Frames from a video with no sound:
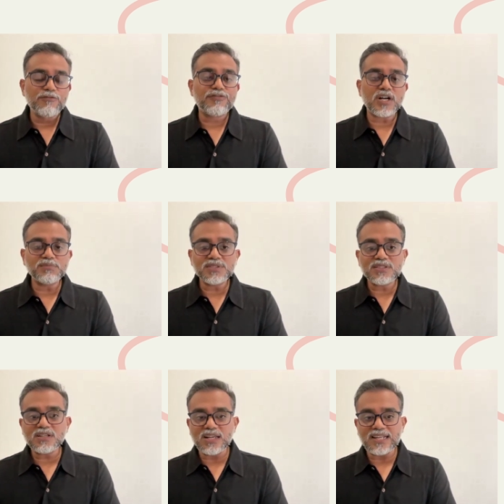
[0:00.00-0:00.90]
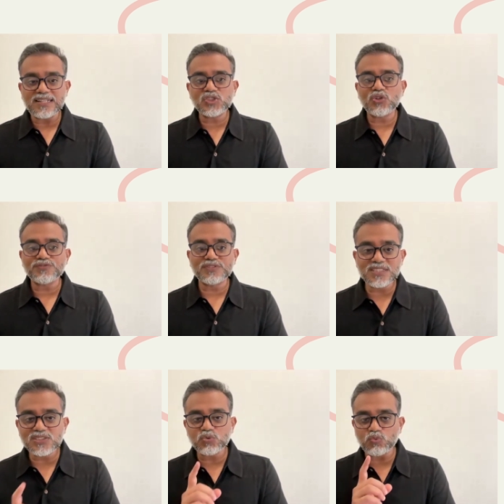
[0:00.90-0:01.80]
from the lens of
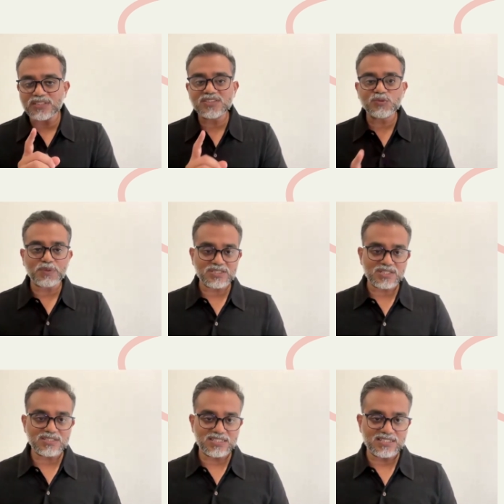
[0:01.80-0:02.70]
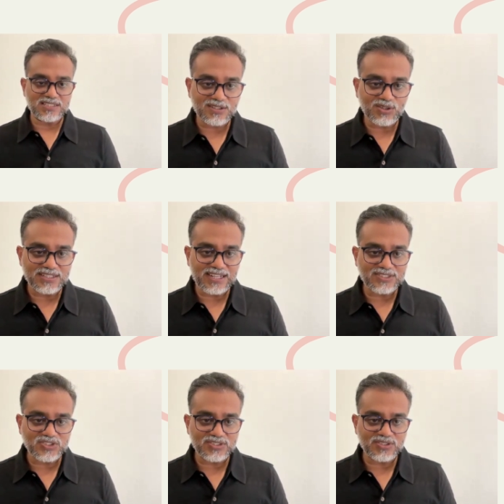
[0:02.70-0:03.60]
this one specialty called
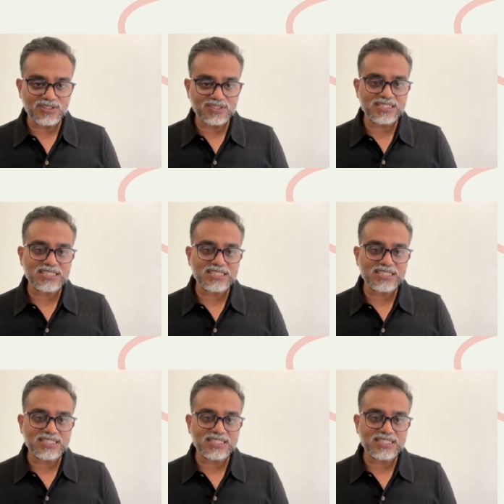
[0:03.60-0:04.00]
gastroenterology.